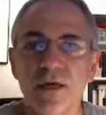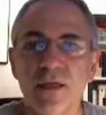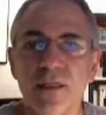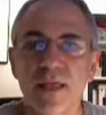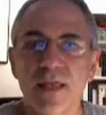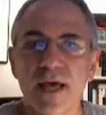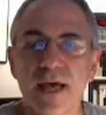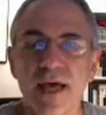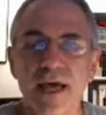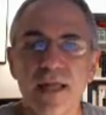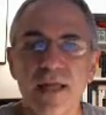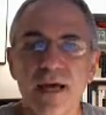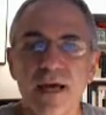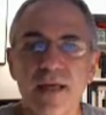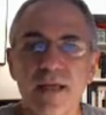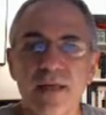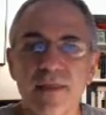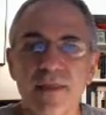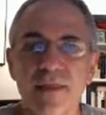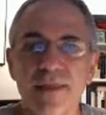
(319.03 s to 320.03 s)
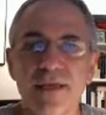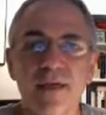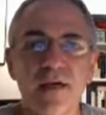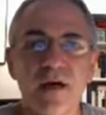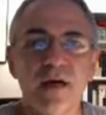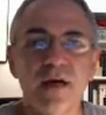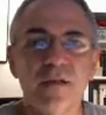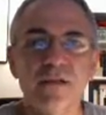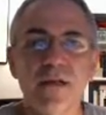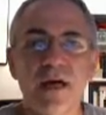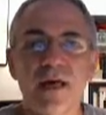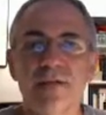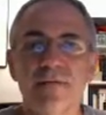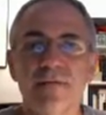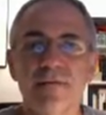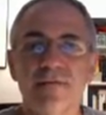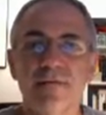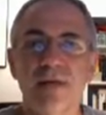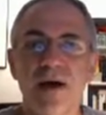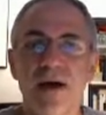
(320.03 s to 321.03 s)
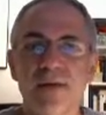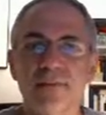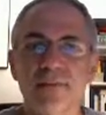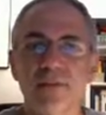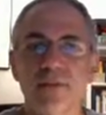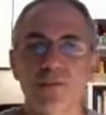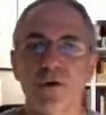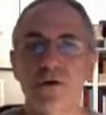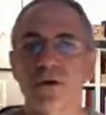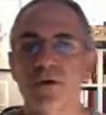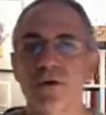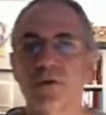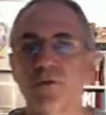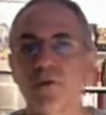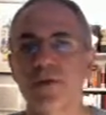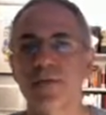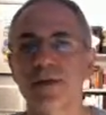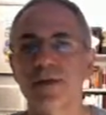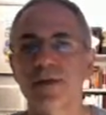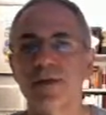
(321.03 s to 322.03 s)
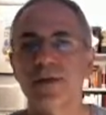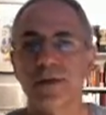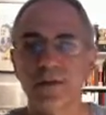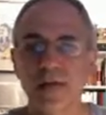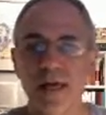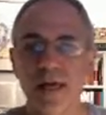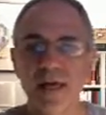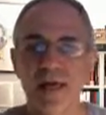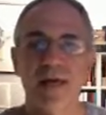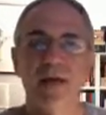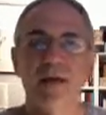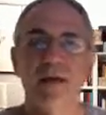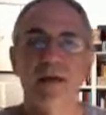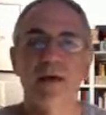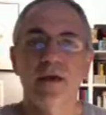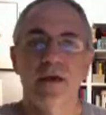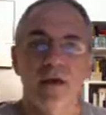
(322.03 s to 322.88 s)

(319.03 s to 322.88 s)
that I think a lot of times we're misled.